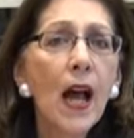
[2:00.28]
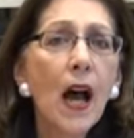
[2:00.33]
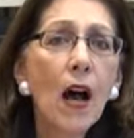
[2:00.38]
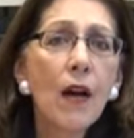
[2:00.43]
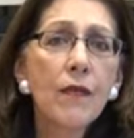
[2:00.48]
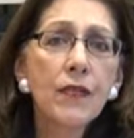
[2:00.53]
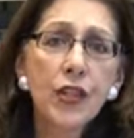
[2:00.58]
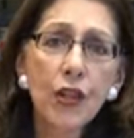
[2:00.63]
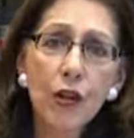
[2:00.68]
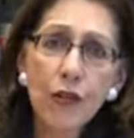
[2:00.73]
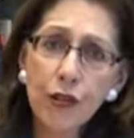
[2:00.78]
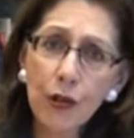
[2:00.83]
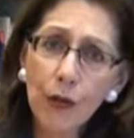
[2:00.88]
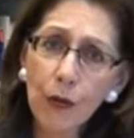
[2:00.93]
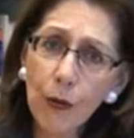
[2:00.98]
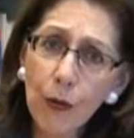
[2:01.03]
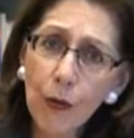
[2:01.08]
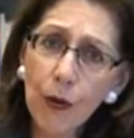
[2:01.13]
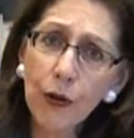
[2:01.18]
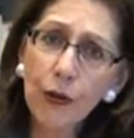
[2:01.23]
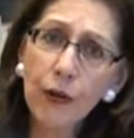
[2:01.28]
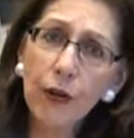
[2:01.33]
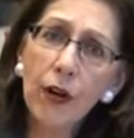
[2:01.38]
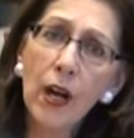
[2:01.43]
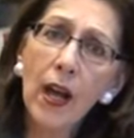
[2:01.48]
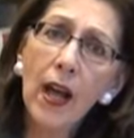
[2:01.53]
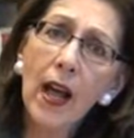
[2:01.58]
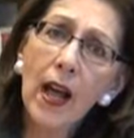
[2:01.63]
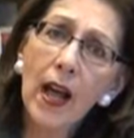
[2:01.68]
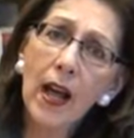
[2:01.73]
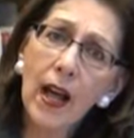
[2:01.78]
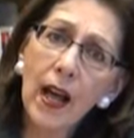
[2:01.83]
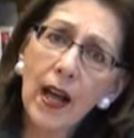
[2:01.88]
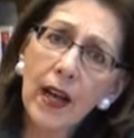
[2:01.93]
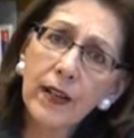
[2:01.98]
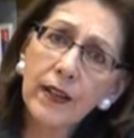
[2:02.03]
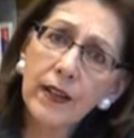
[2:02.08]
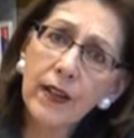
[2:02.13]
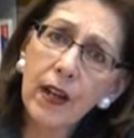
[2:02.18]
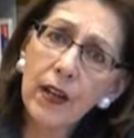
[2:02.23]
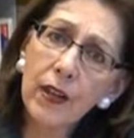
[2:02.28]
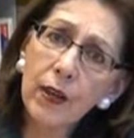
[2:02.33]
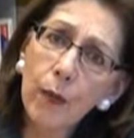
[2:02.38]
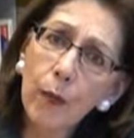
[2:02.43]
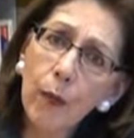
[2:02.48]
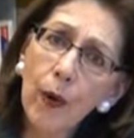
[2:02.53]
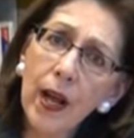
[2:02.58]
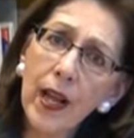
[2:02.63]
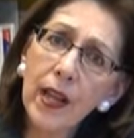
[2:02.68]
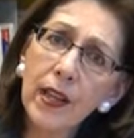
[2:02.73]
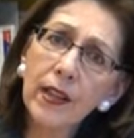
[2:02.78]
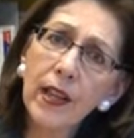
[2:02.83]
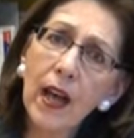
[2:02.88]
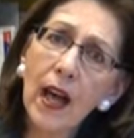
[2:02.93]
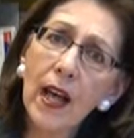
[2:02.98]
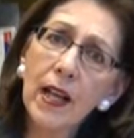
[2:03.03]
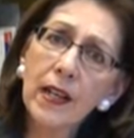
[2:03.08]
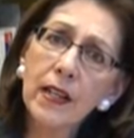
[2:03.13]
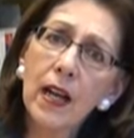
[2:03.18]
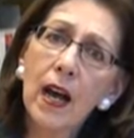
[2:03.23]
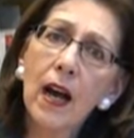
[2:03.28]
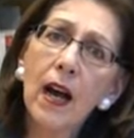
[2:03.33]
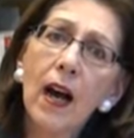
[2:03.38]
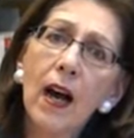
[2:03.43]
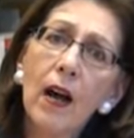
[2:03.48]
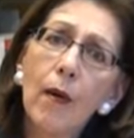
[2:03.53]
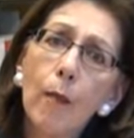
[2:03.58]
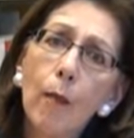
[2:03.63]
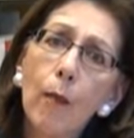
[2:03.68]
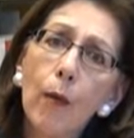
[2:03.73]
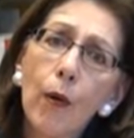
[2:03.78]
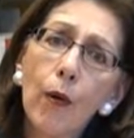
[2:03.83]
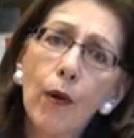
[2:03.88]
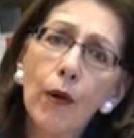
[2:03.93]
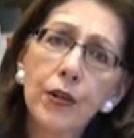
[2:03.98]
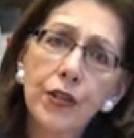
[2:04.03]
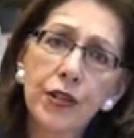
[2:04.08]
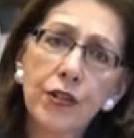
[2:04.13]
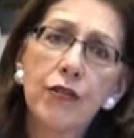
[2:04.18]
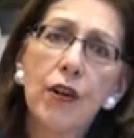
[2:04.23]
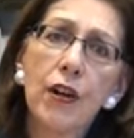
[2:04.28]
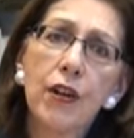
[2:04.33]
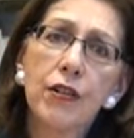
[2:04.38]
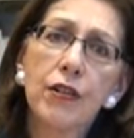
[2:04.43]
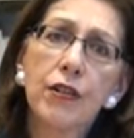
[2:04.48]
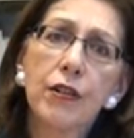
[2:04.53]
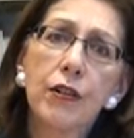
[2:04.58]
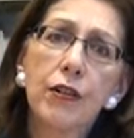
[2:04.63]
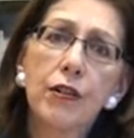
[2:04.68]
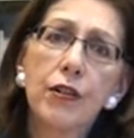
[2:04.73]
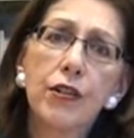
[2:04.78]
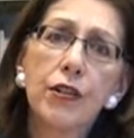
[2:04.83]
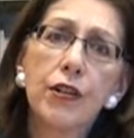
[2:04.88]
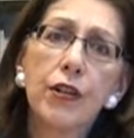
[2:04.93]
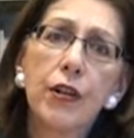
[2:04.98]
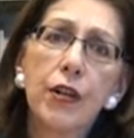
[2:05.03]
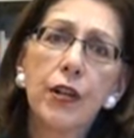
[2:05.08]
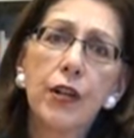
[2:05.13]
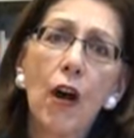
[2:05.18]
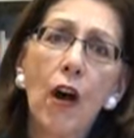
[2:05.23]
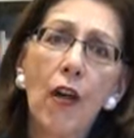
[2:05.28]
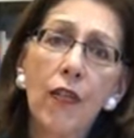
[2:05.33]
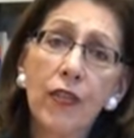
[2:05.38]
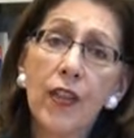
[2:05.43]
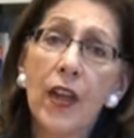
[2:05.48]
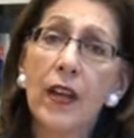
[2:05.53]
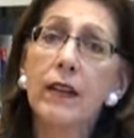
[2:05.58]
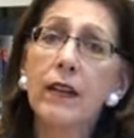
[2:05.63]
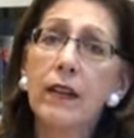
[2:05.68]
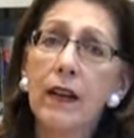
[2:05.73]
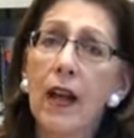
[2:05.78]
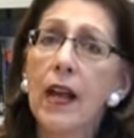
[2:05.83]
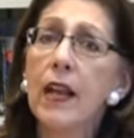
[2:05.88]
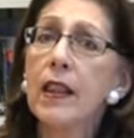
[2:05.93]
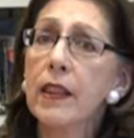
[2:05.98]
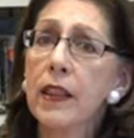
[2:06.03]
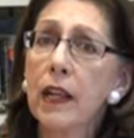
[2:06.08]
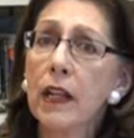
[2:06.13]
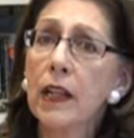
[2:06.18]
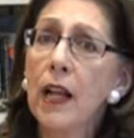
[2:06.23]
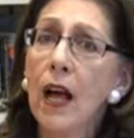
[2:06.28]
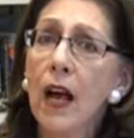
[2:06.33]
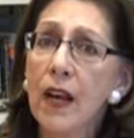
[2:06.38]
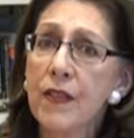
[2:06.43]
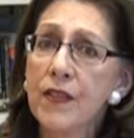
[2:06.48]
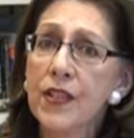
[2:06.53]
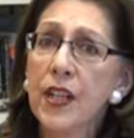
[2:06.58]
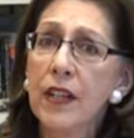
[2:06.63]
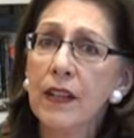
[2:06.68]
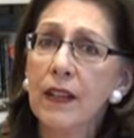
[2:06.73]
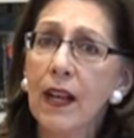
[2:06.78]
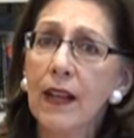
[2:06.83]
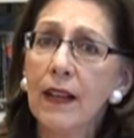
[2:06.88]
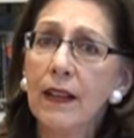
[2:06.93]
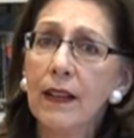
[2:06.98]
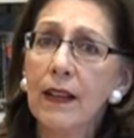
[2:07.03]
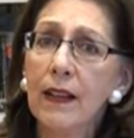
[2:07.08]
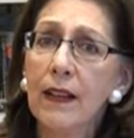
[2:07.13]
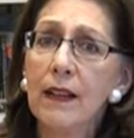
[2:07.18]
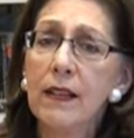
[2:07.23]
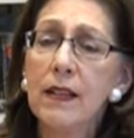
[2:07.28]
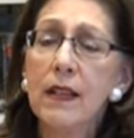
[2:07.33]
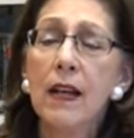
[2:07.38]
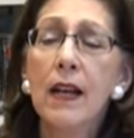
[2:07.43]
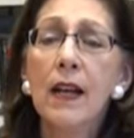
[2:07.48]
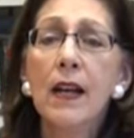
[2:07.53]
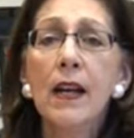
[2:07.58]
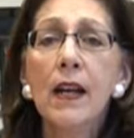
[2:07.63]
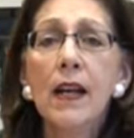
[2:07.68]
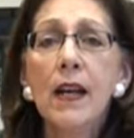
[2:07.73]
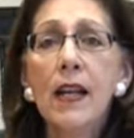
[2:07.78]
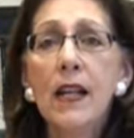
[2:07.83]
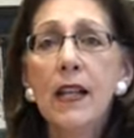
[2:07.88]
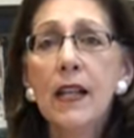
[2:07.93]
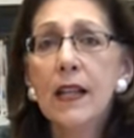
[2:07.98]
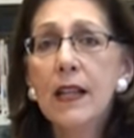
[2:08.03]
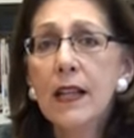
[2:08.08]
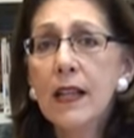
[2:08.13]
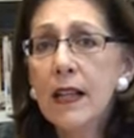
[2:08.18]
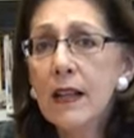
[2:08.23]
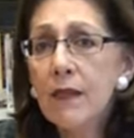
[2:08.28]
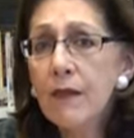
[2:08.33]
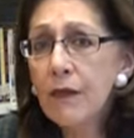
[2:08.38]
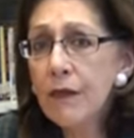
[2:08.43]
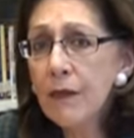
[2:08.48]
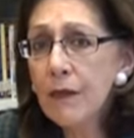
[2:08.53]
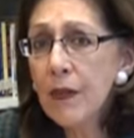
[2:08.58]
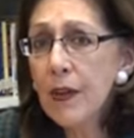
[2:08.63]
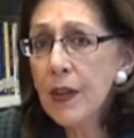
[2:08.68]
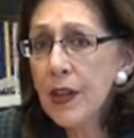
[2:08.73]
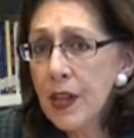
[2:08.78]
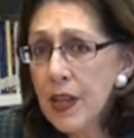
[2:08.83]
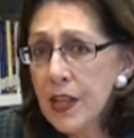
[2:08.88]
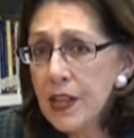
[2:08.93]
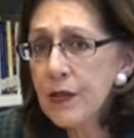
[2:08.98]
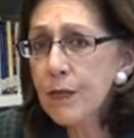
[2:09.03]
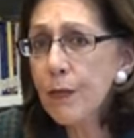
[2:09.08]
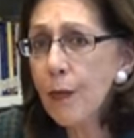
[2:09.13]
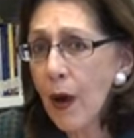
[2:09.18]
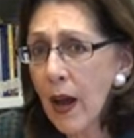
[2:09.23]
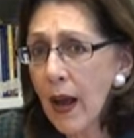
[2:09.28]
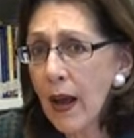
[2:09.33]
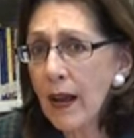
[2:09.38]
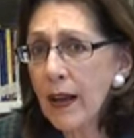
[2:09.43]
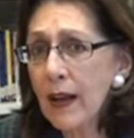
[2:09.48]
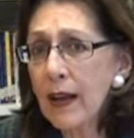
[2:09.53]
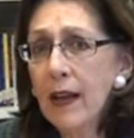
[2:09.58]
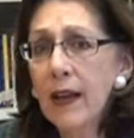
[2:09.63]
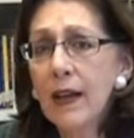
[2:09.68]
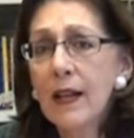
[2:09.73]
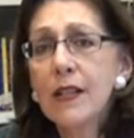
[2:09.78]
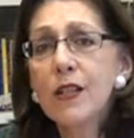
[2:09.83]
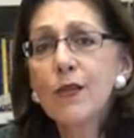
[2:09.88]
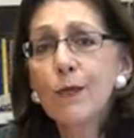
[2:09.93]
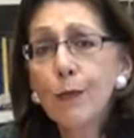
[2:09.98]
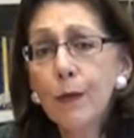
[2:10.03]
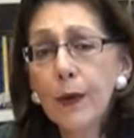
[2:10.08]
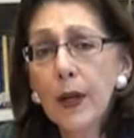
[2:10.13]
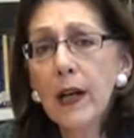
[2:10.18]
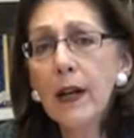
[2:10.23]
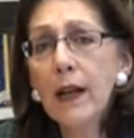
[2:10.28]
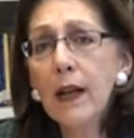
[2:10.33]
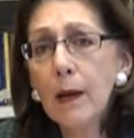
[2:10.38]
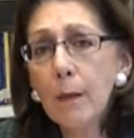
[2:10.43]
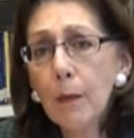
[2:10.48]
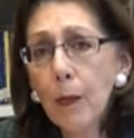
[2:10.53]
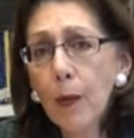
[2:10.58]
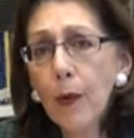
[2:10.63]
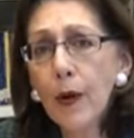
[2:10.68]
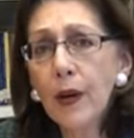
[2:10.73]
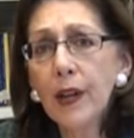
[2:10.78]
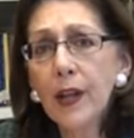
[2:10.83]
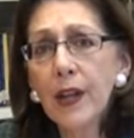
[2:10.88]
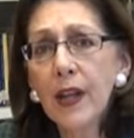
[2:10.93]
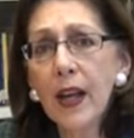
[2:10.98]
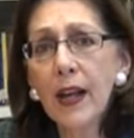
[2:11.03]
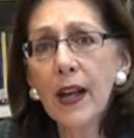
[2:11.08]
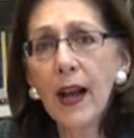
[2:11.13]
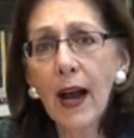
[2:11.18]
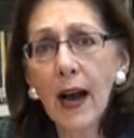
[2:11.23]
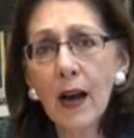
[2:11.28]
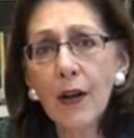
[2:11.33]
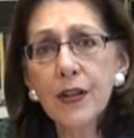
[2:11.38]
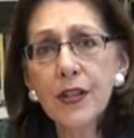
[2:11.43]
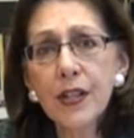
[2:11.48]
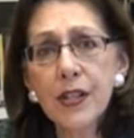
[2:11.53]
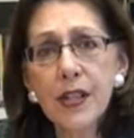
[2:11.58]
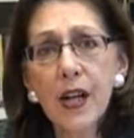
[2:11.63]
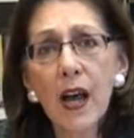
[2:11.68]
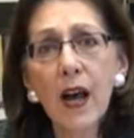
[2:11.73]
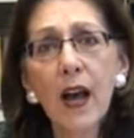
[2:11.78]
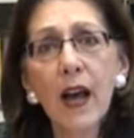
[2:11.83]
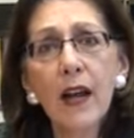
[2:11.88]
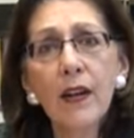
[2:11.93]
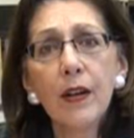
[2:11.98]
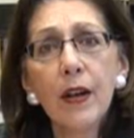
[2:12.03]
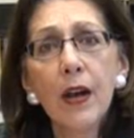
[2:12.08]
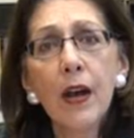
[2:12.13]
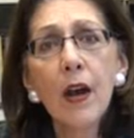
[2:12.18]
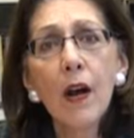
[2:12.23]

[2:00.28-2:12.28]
of social order and the way that moral structure should authenticate the lives that they lead. In this way, it is really important that outside